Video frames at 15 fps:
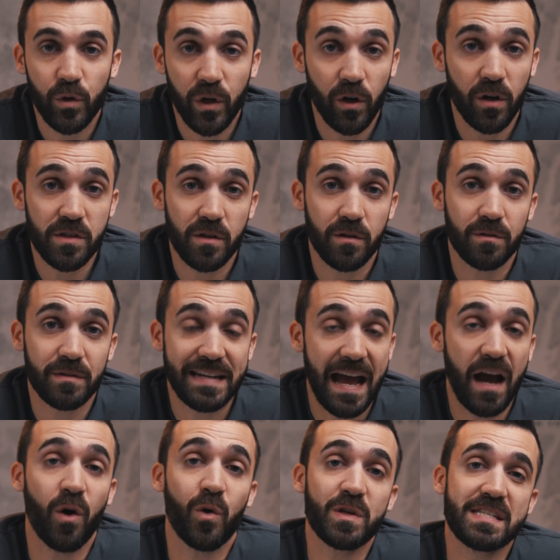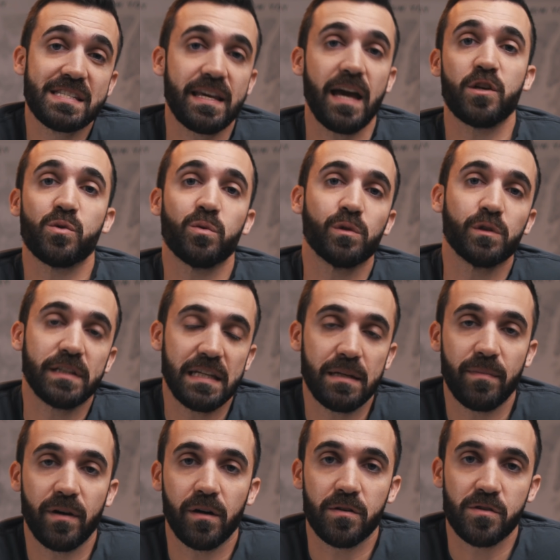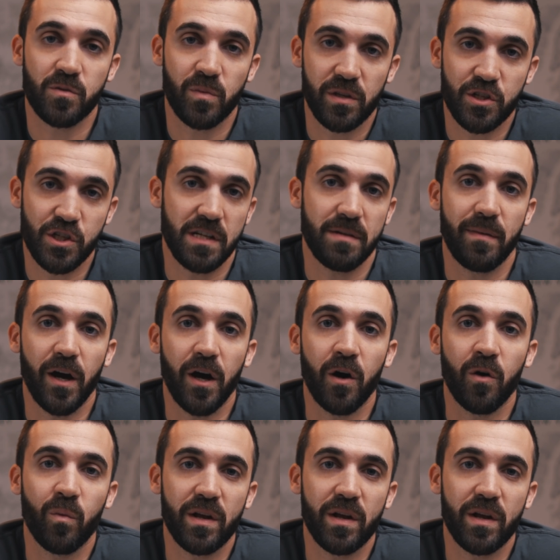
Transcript: You can also now schedule emails with Gmail,